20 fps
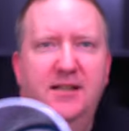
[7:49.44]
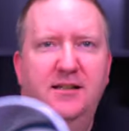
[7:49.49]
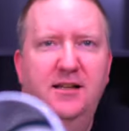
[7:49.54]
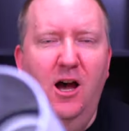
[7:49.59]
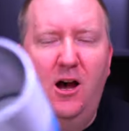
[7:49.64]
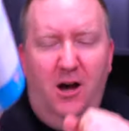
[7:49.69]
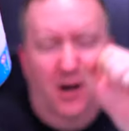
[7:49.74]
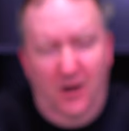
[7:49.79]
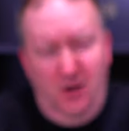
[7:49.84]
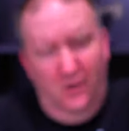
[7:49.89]

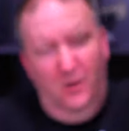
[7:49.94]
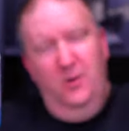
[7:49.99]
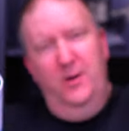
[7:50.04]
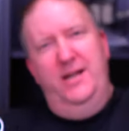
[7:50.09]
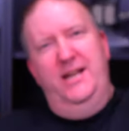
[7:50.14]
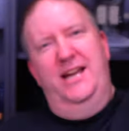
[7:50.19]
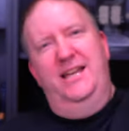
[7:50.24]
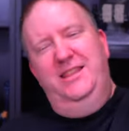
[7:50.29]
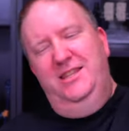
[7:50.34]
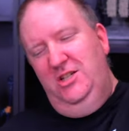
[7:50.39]
Oh,
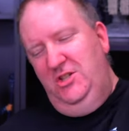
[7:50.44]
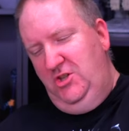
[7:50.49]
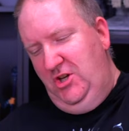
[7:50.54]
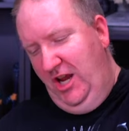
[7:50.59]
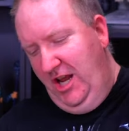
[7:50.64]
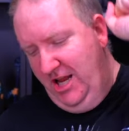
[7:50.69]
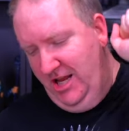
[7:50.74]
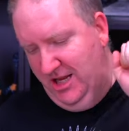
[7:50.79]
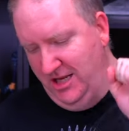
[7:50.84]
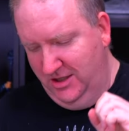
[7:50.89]
we got the
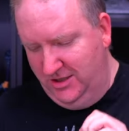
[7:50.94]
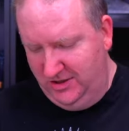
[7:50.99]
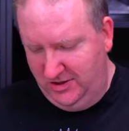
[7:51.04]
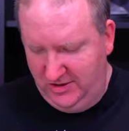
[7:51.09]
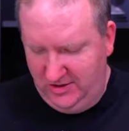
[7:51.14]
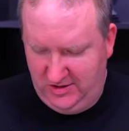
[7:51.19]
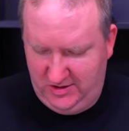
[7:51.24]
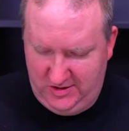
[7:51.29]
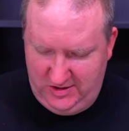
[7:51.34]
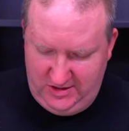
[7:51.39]

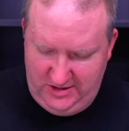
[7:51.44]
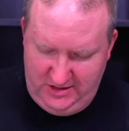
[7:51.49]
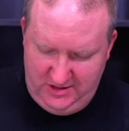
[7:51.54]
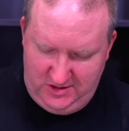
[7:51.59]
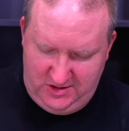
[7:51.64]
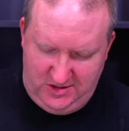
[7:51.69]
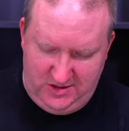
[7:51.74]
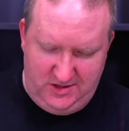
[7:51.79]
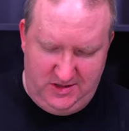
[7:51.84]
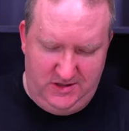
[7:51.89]
chase!
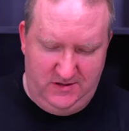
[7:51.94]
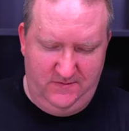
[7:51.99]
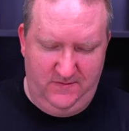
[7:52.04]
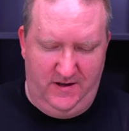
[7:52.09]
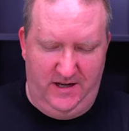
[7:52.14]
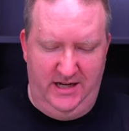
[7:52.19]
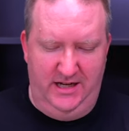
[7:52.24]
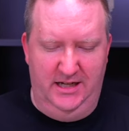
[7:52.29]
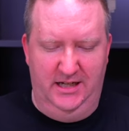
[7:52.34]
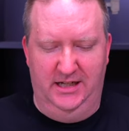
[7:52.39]
Yes,
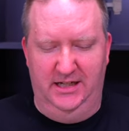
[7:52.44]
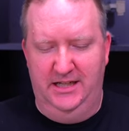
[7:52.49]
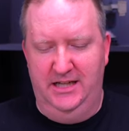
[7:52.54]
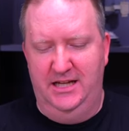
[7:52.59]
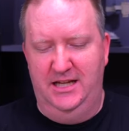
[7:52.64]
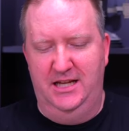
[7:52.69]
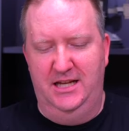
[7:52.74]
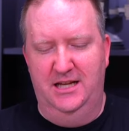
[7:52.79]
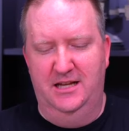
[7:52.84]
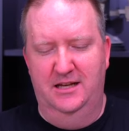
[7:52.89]

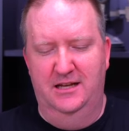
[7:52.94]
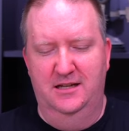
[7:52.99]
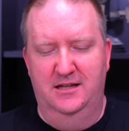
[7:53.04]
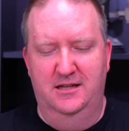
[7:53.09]
finally!